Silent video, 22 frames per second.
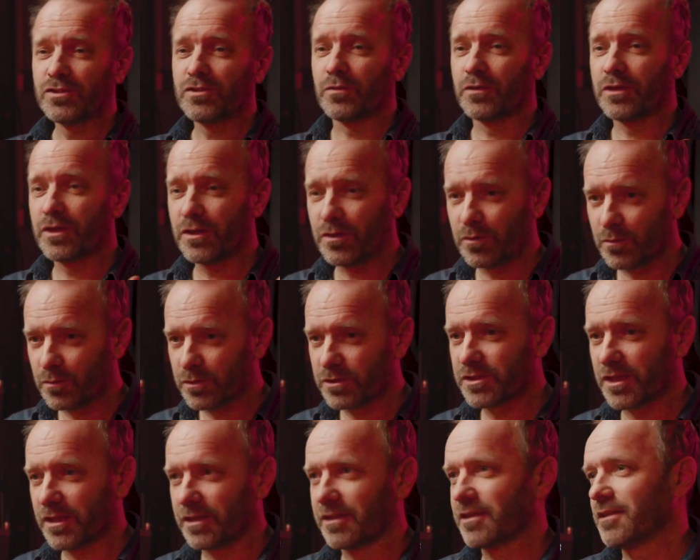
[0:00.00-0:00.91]
So here
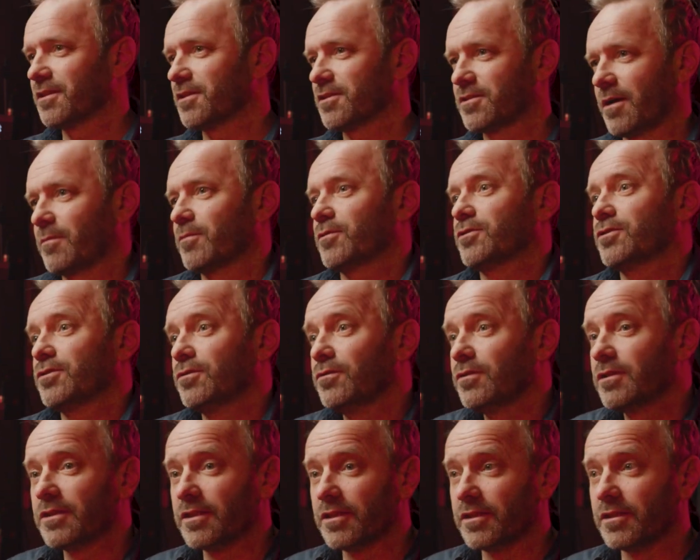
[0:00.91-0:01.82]
was suddenly this
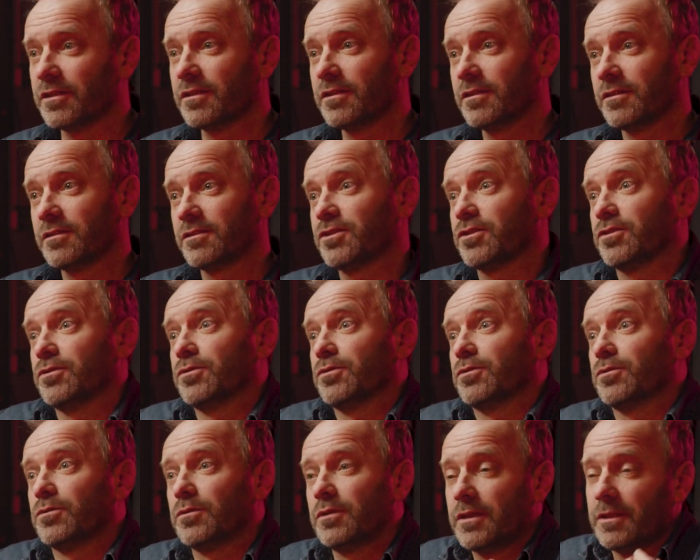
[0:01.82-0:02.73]
opportunity
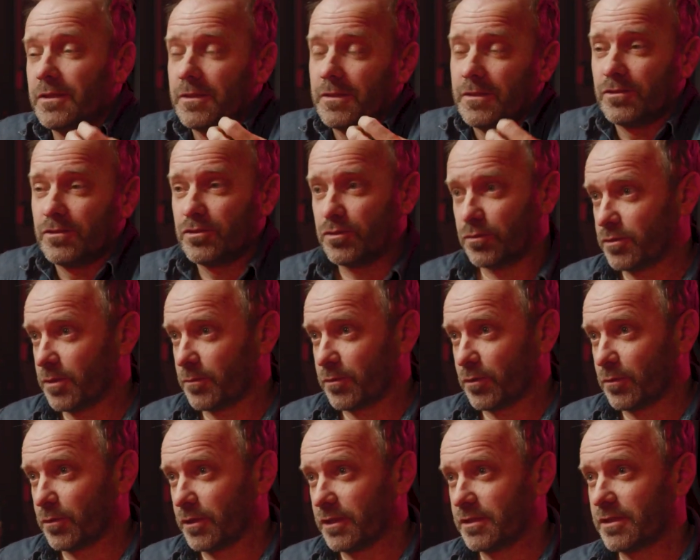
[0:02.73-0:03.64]
to do
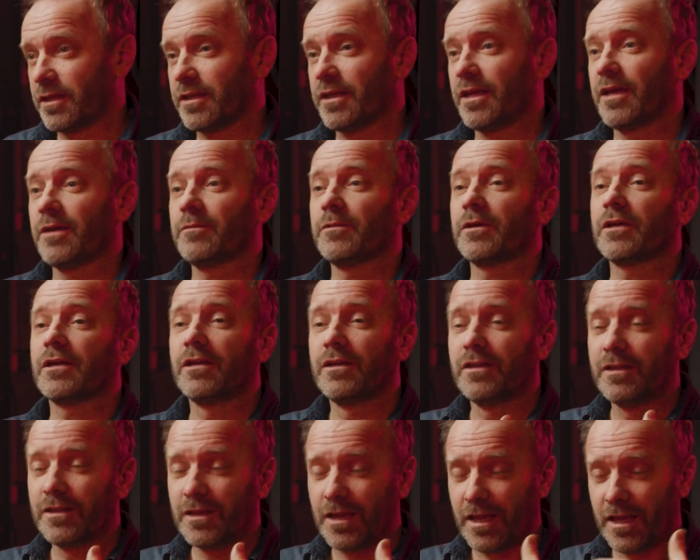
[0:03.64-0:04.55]
something really
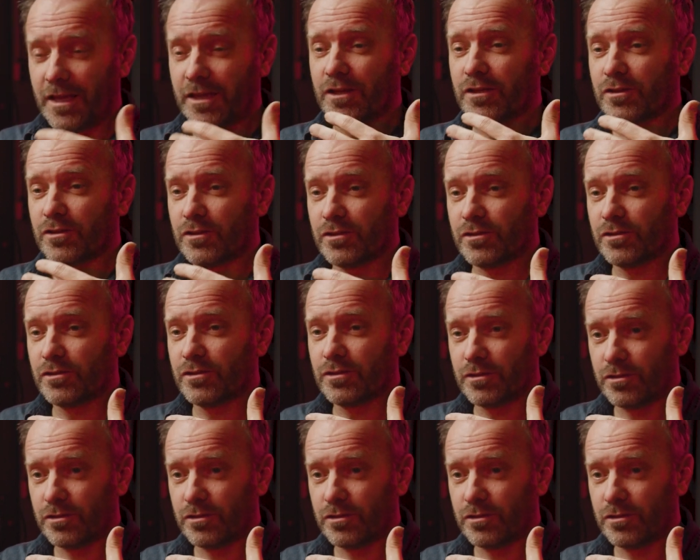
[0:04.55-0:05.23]
dynamic and,